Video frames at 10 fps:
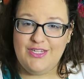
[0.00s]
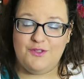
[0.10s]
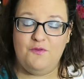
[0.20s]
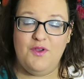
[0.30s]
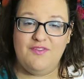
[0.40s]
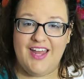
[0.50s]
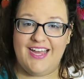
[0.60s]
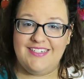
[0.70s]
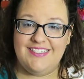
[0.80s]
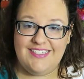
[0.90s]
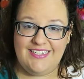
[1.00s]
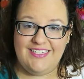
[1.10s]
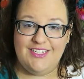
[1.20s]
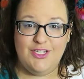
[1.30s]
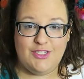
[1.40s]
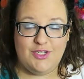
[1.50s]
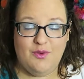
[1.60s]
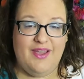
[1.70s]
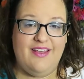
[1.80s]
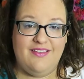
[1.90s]
So if you have not seen
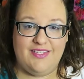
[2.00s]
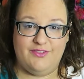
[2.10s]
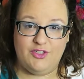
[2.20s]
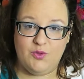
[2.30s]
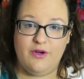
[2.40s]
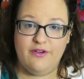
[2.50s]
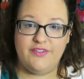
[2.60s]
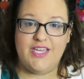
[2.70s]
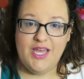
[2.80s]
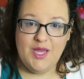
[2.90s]
Snow White and the Seven Dwarves